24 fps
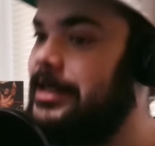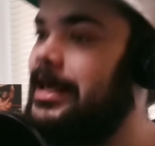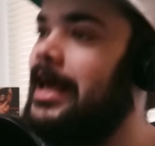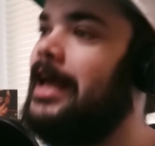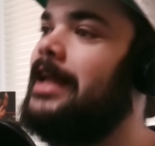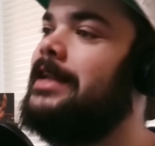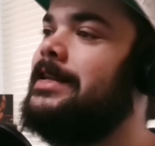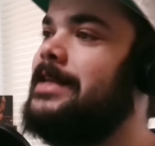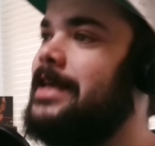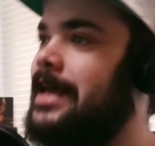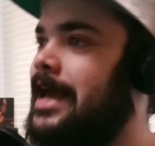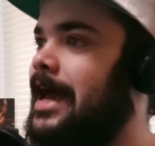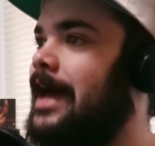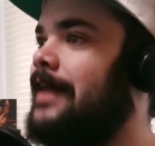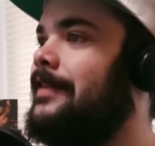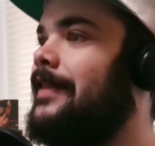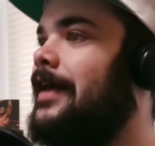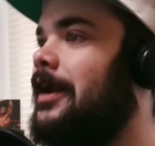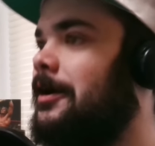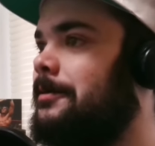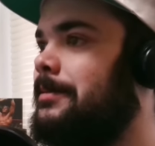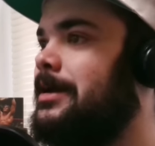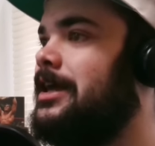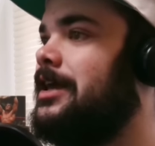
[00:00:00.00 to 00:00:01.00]
And yeah,
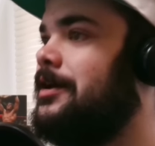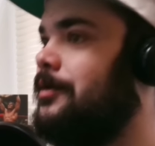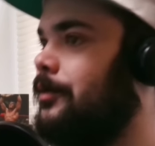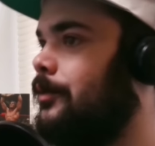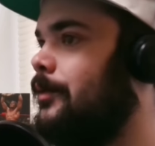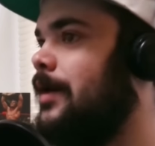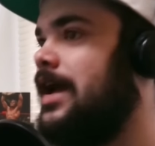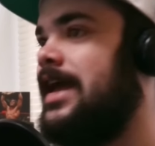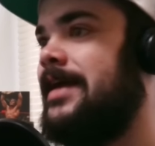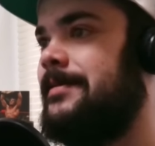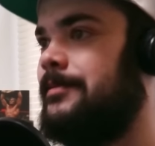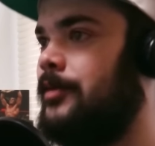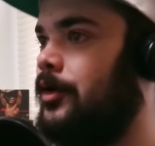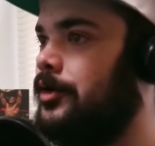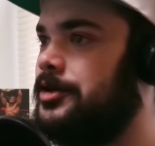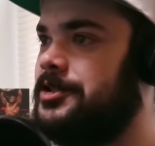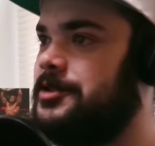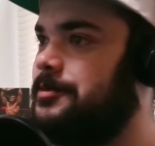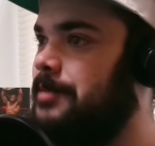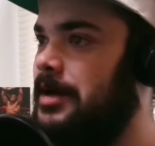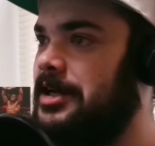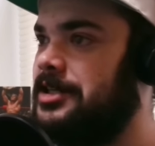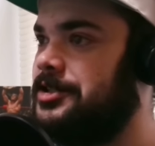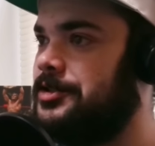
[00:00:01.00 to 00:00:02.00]
that'll make it way more
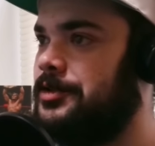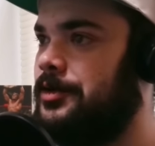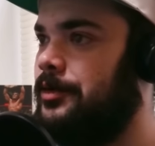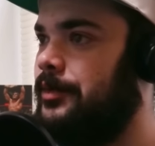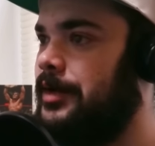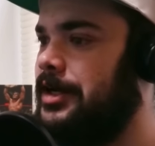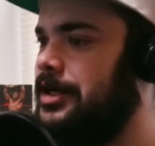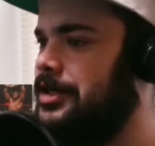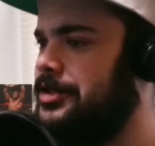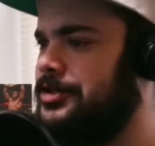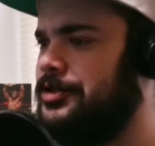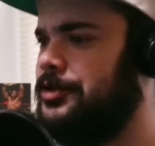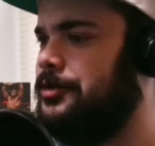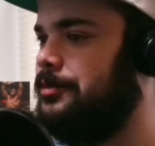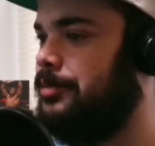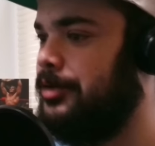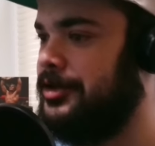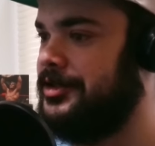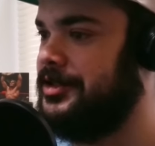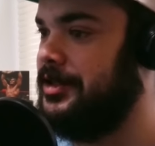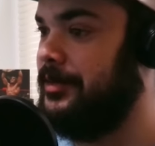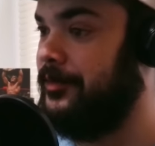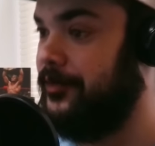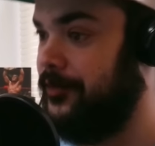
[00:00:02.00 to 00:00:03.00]
special when a dude
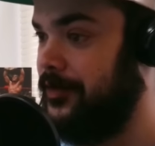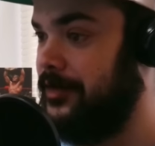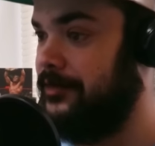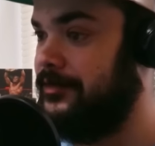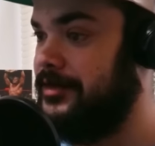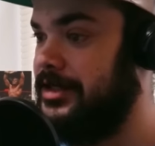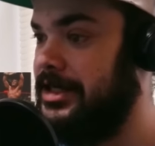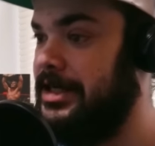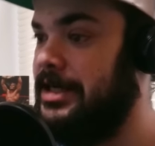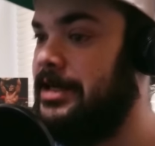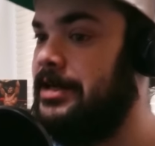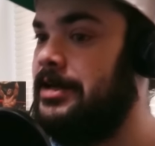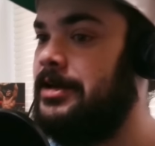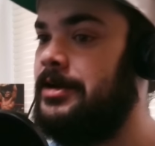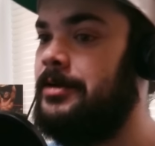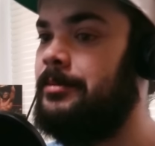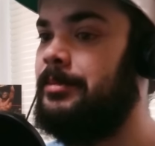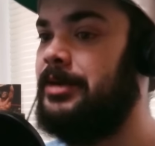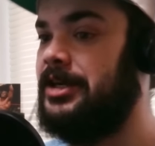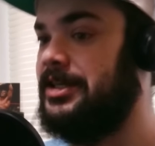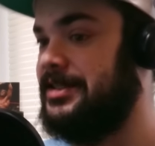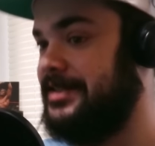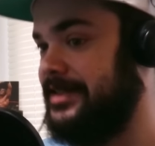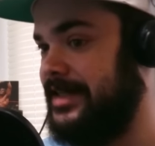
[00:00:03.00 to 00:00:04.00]
puts up 50,
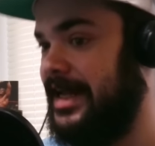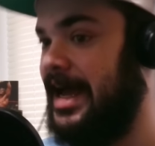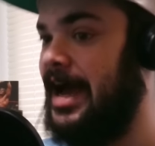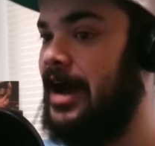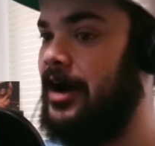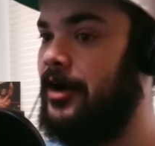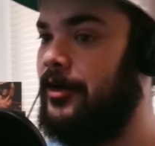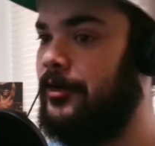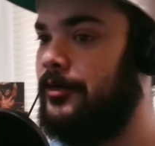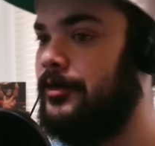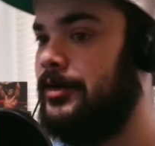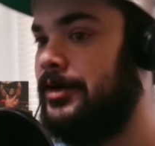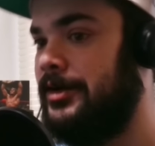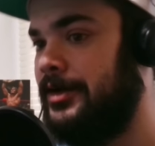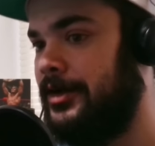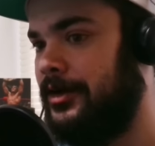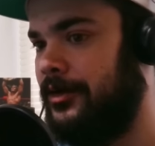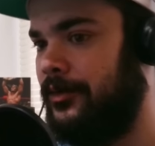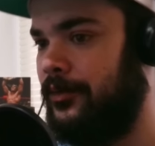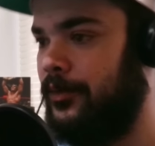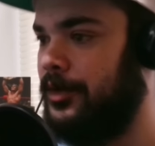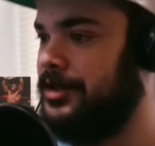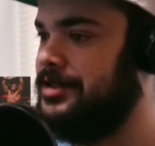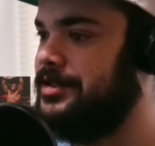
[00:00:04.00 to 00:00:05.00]
because now,
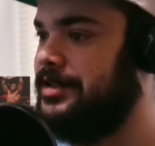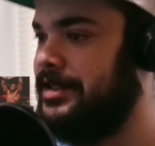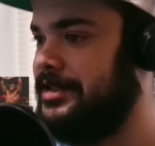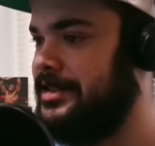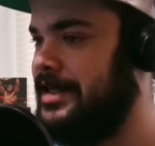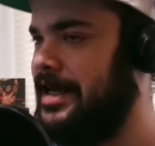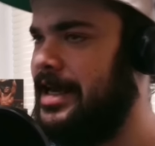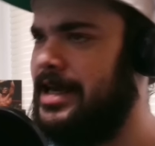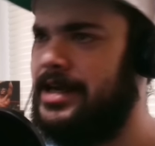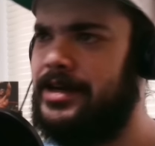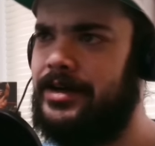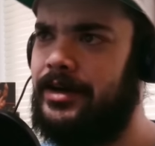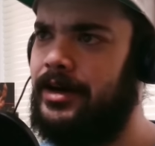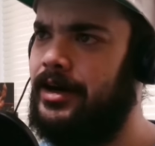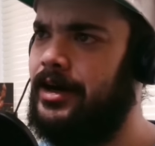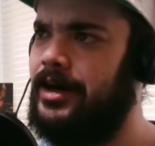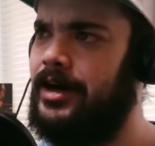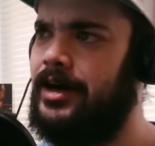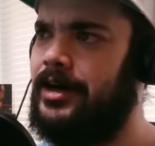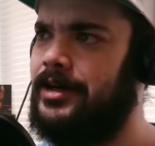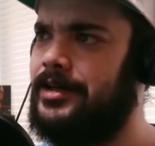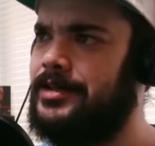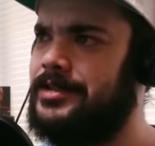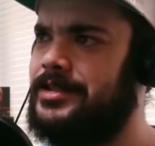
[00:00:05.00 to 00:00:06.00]
what's the take?
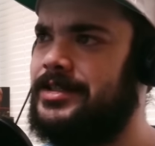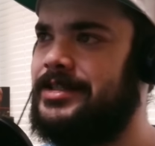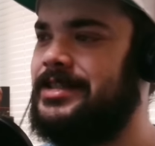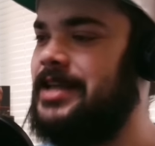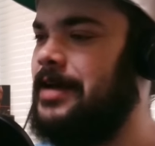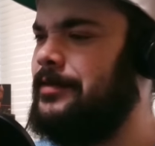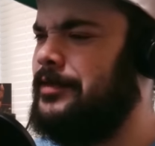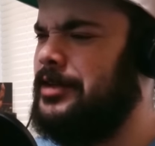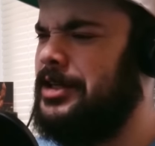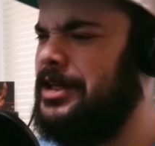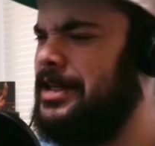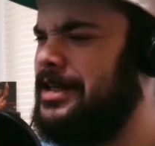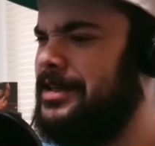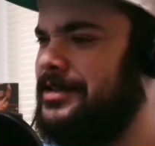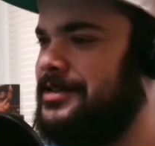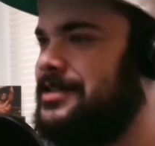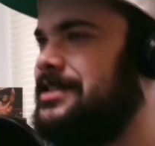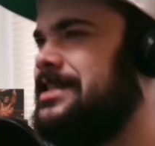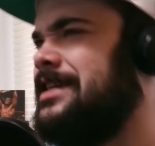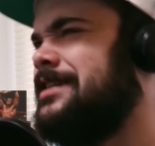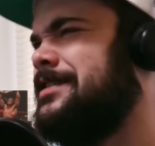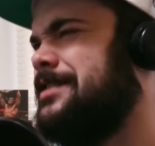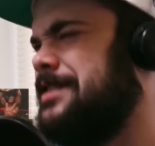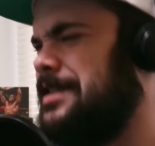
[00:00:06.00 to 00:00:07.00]
70,
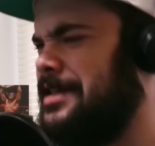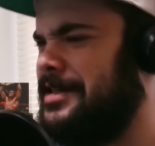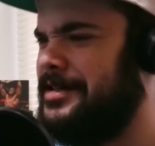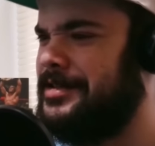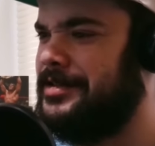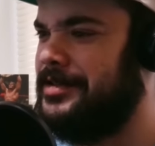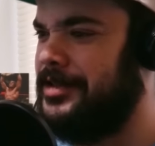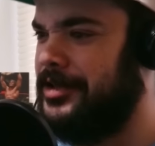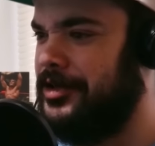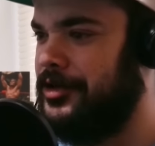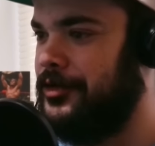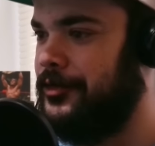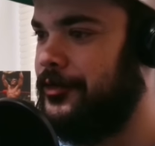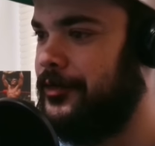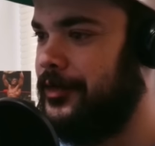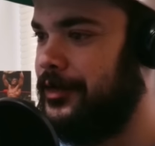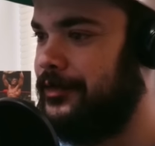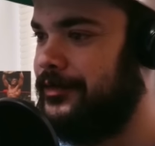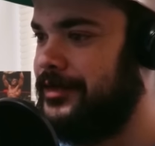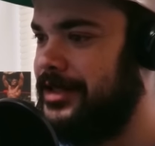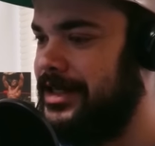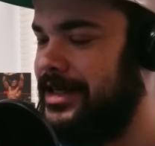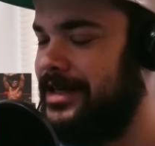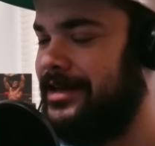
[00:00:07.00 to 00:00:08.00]
60 is the new
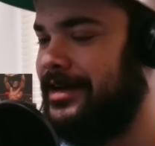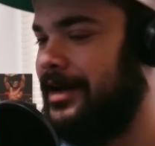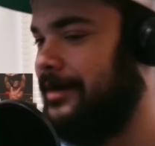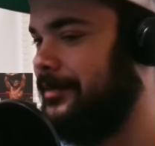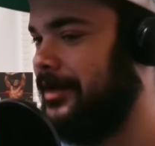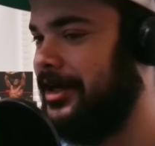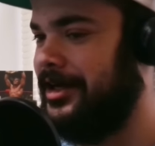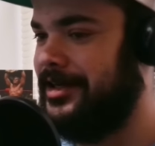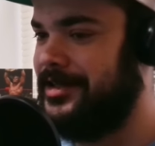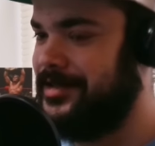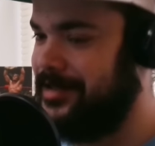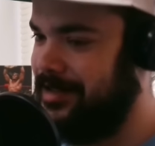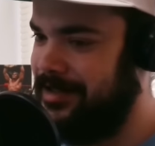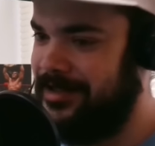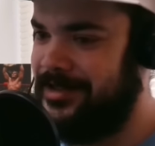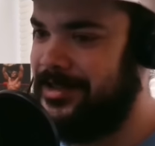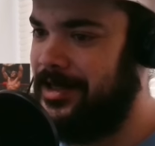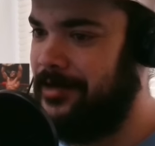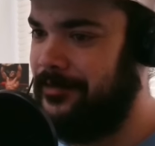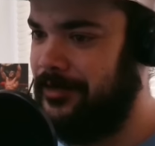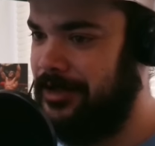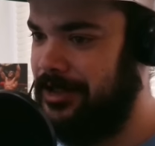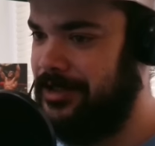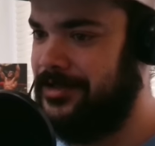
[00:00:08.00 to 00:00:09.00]
50. I'm not going to say
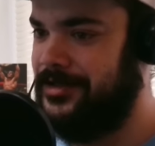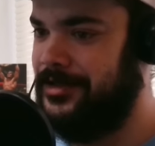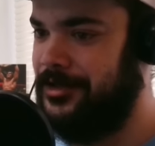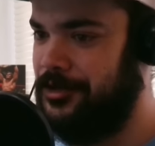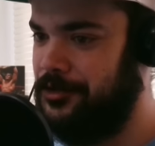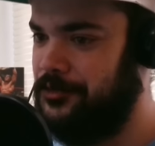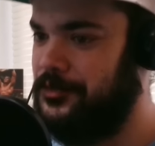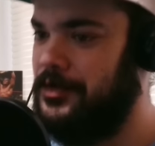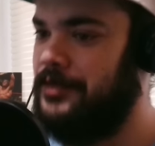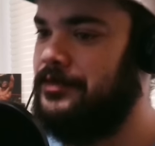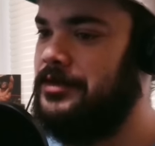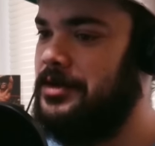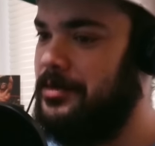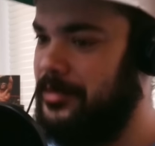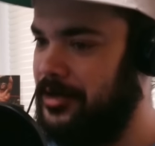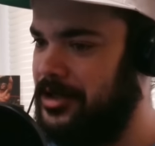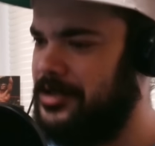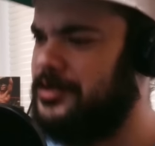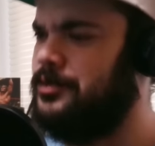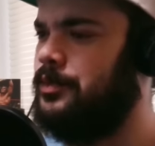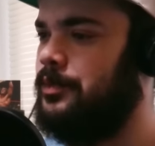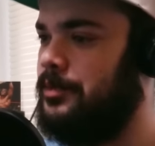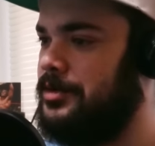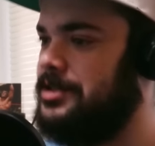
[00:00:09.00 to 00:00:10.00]
70 is the new 50,
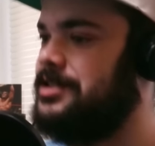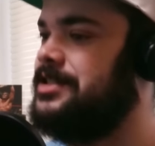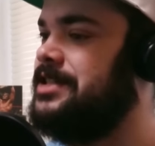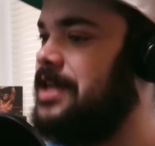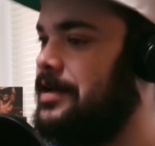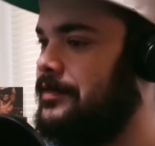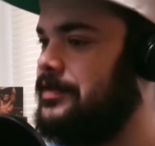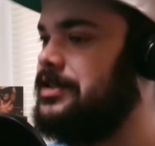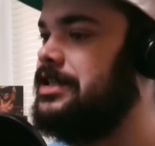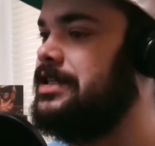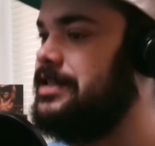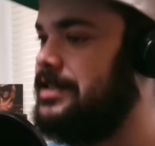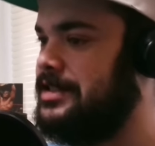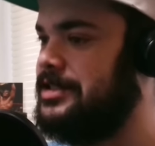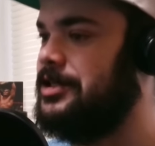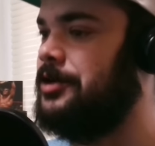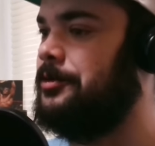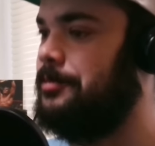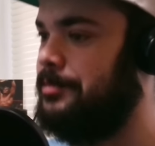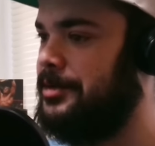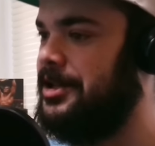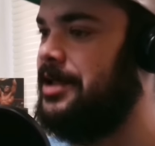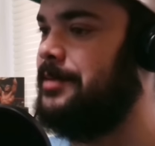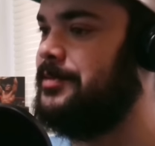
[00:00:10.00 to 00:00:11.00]
because 70
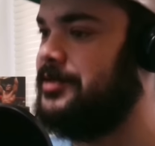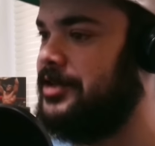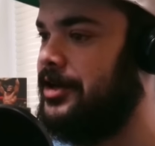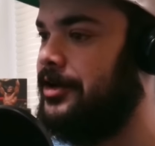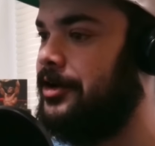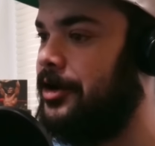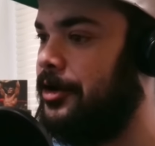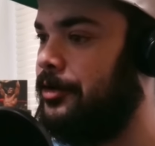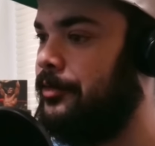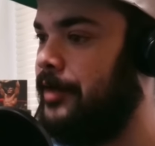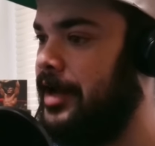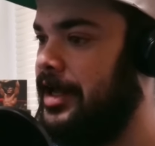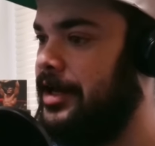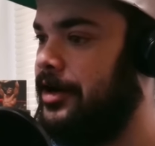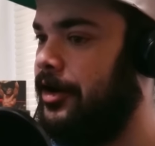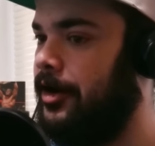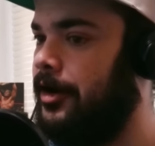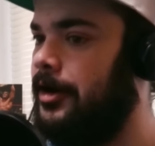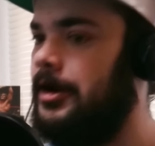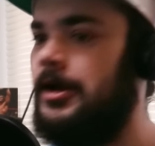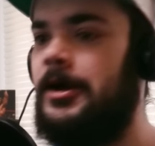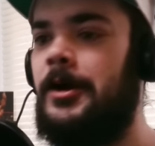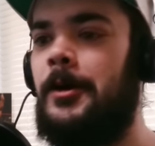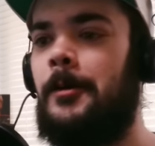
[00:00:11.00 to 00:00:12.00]
still blips on our radar.